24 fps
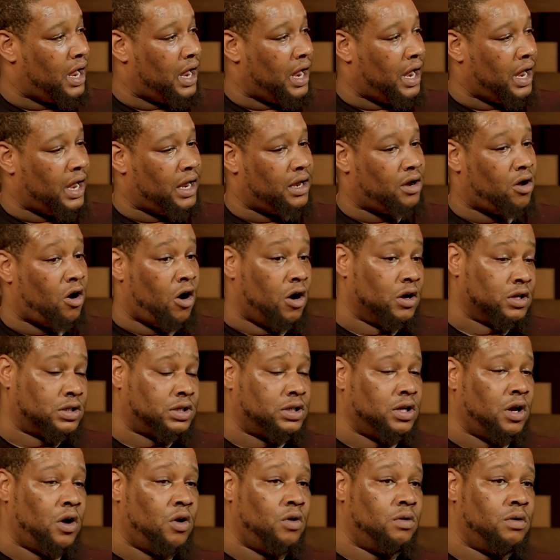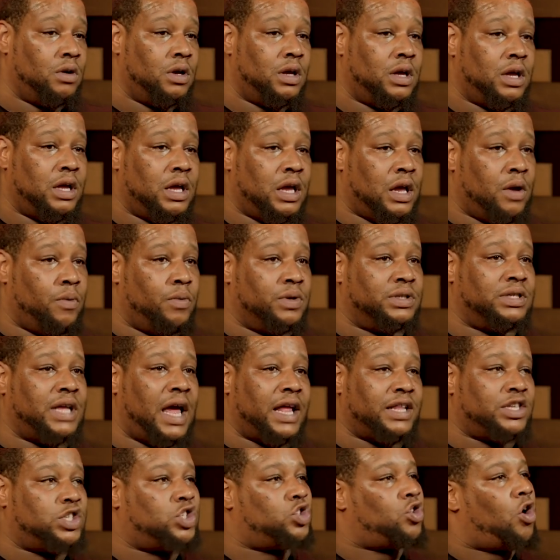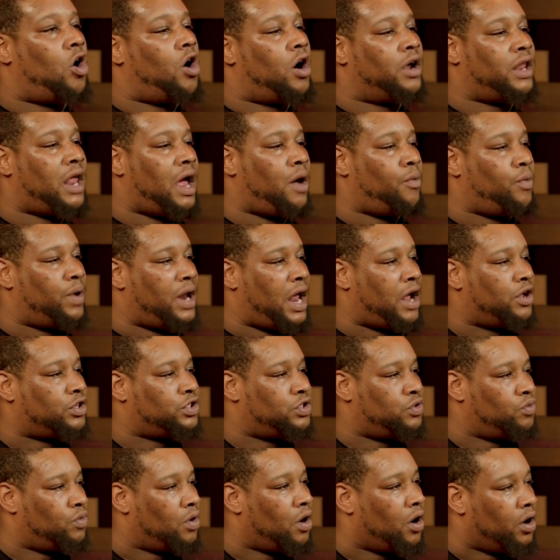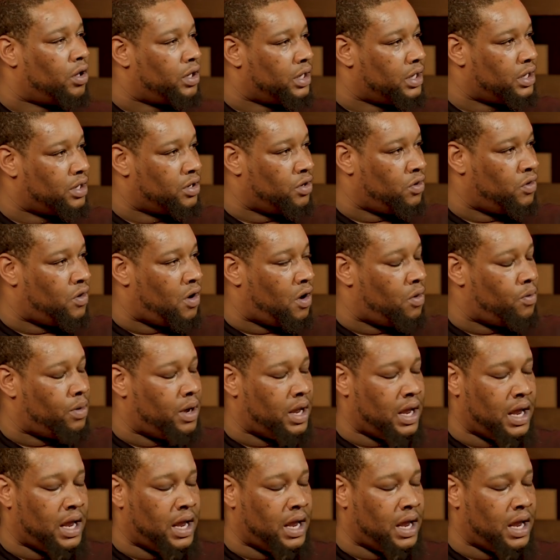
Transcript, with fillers: and also he was that star that went out too early, you know.